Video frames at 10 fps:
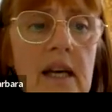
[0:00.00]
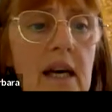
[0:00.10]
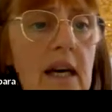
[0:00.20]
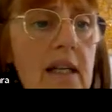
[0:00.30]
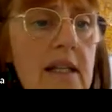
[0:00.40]

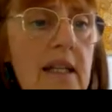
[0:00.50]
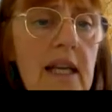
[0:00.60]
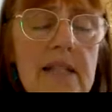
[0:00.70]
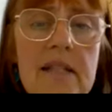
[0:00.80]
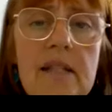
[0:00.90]
And
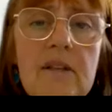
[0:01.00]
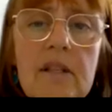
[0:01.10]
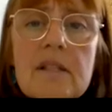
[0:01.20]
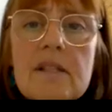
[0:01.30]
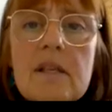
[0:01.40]
let's look
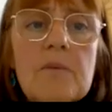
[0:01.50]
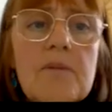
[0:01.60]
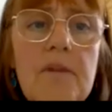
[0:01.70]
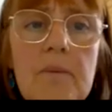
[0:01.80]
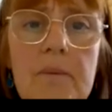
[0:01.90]
at some
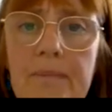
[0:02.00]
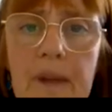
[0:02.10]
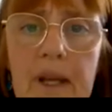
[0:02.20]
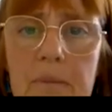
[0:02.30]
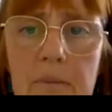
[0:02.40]
of them
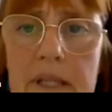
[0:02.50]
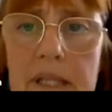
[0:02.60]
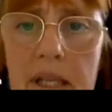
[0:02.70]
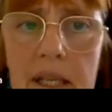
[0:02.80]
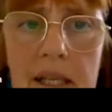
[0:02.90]
in
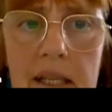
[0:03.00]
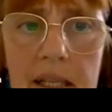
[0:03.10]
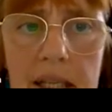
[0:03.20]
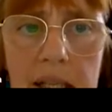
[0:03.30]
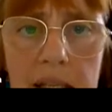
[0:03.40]
particular
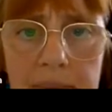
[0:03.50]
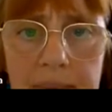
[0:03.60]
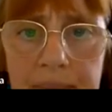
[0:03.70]
here.